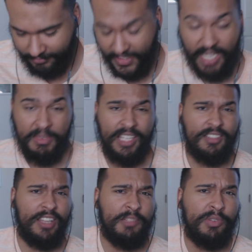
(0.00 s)
Yeah, I mean that's
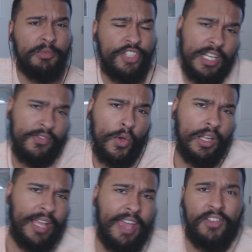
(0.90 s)
pretty much it. If you
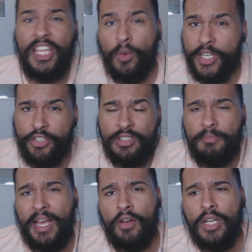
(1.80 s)
all have any questions
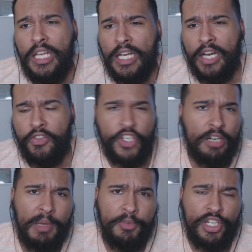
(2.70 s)
about the channel
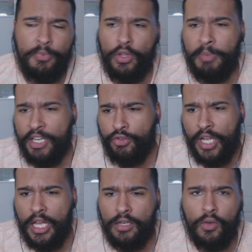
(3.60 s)
membership or the
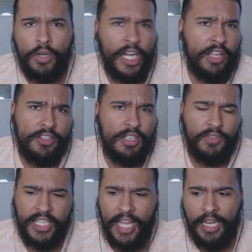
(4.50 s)
Patreon or any of the stuff
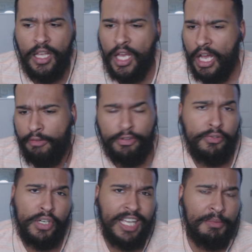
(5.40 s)
like that, feel
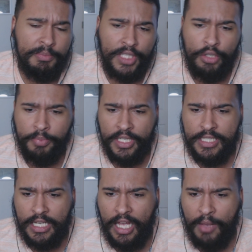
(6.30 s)
free to comment below. But
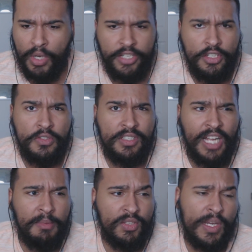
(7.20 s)
I wanted to use this
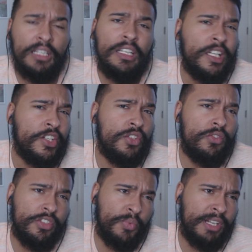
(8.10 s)
time as well to
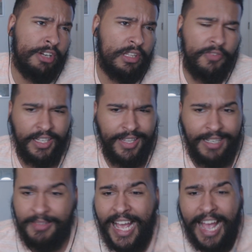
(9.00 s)
just reiterate the fact
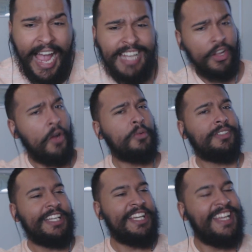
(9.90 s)
that I don't
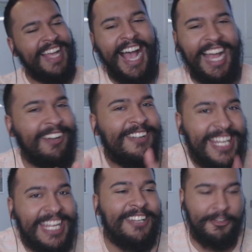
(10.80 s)

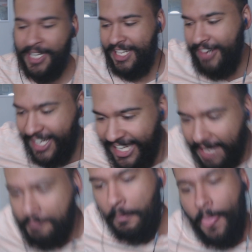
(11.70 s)
need your money, right?
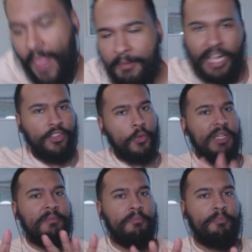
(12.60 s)
I'm not
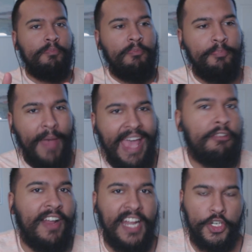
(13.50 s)
doing bad
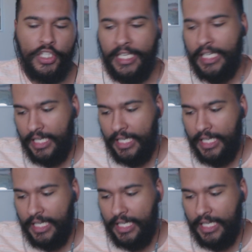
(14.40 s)
financially.